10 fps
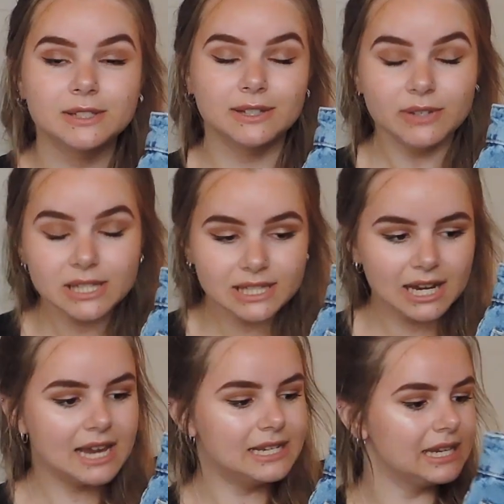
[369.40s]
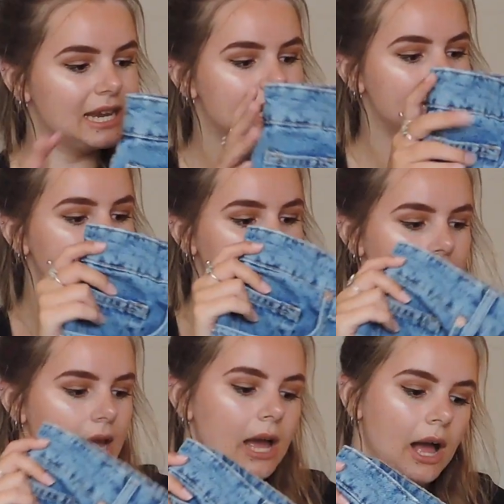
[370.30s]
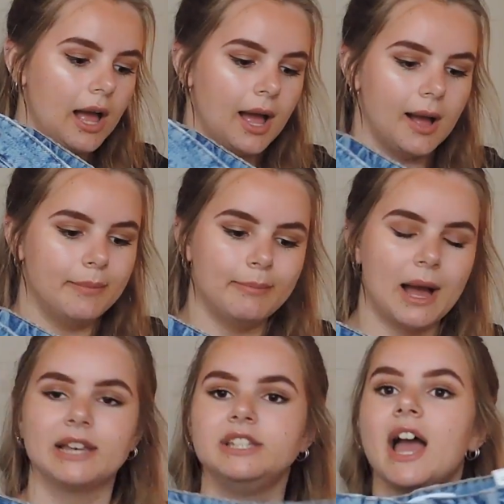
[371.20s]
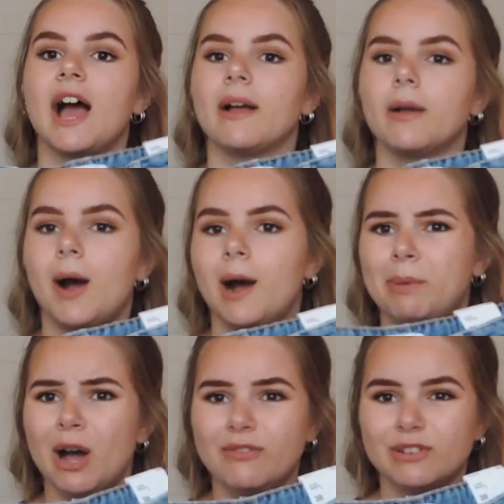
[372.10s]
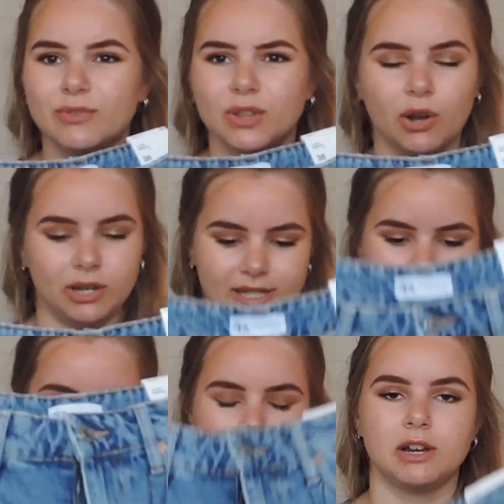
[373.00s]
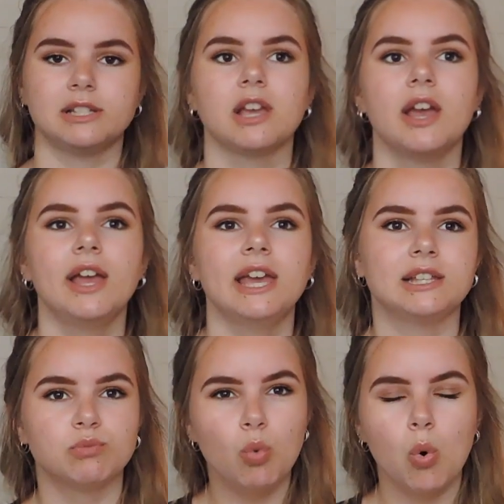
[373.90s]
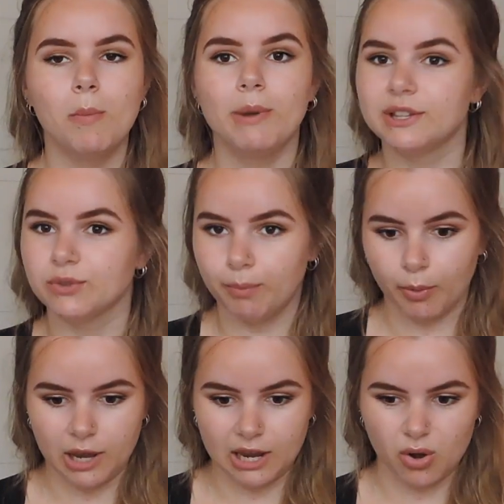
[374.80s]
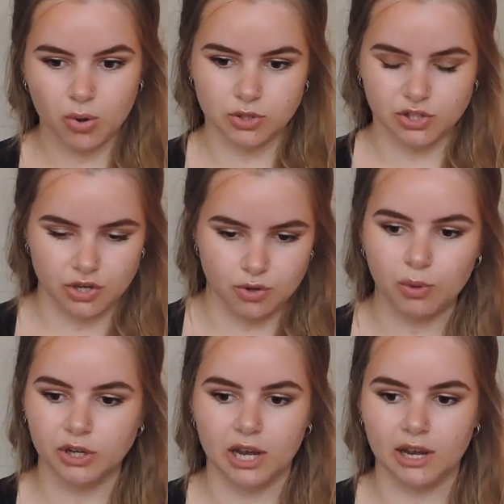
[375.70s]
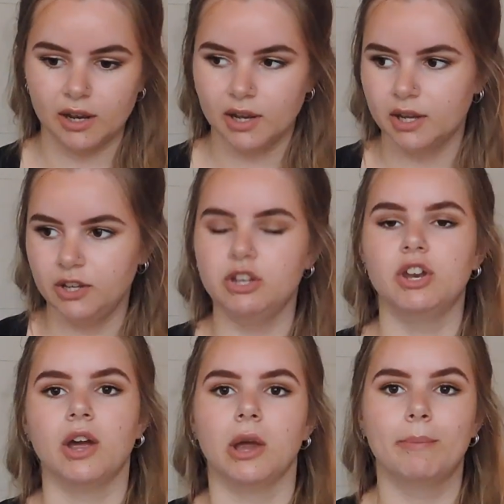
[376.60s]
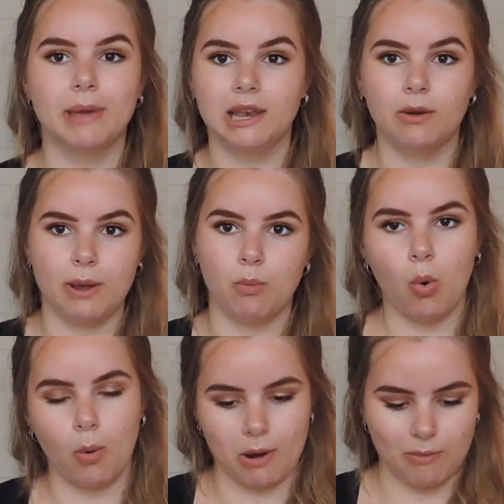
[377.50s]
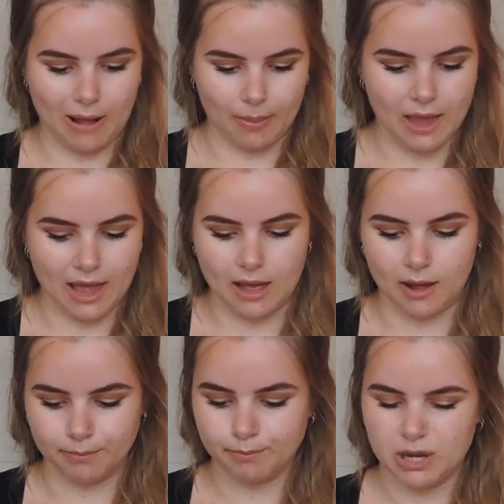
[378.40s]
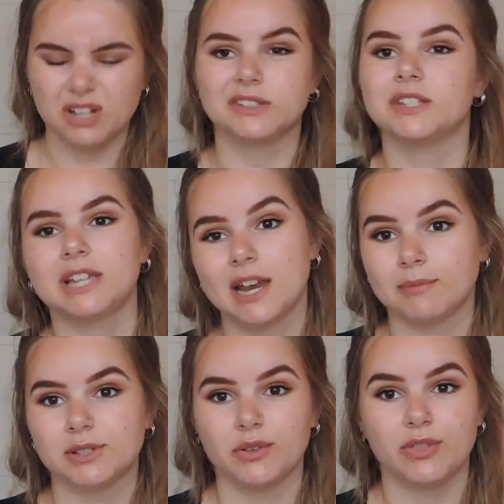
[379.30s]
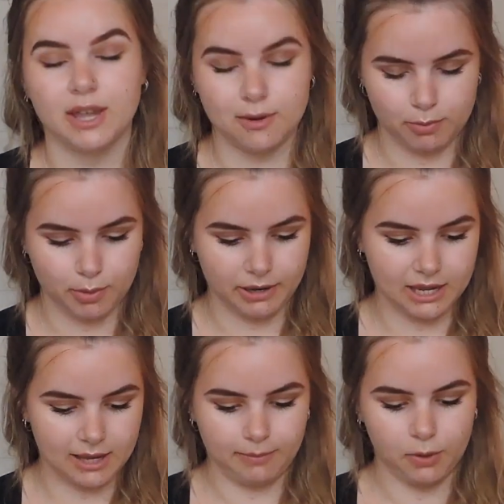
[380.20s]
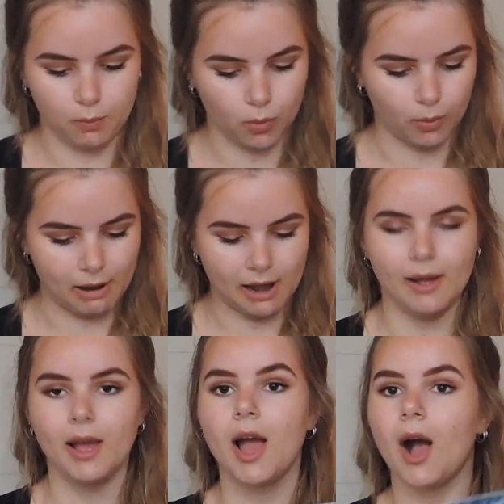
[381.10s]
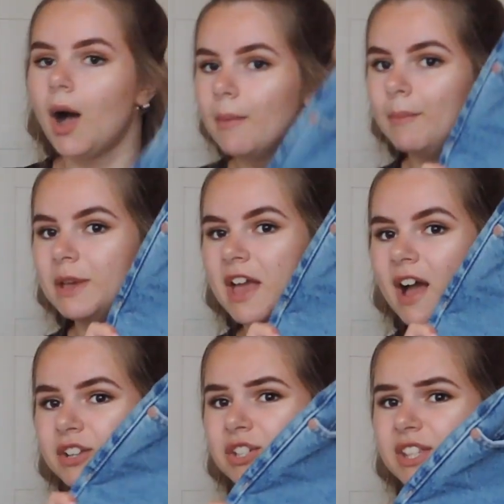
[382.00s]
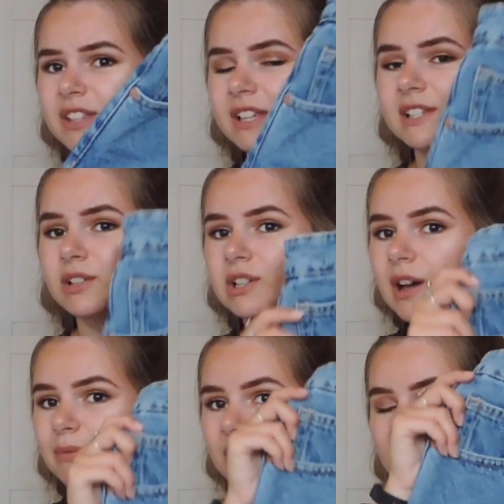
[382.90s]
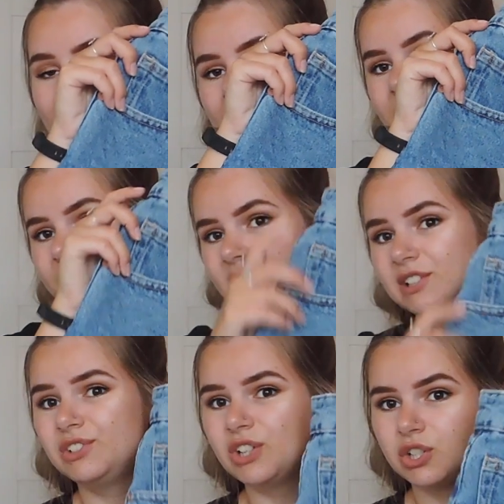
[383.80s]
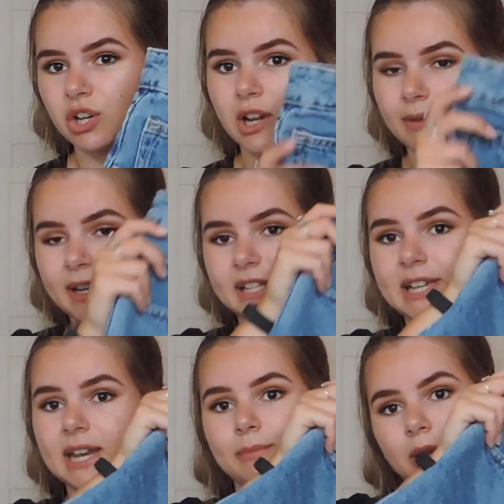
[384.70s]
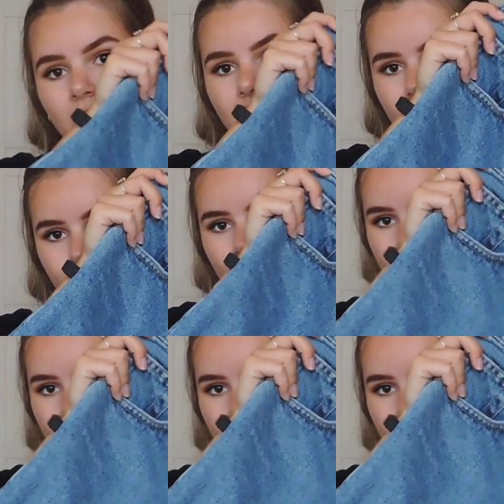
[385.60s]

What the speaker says: sophisticated. And yeah, perfect for the kind of days where it's warm but it's not boiling hot, so you want to, you know, be a little bit warmer around there. Because the denim's so thick, it will probably keep you warmer. But yeah, I just think these look lovely, and they're such a lovely denim colour as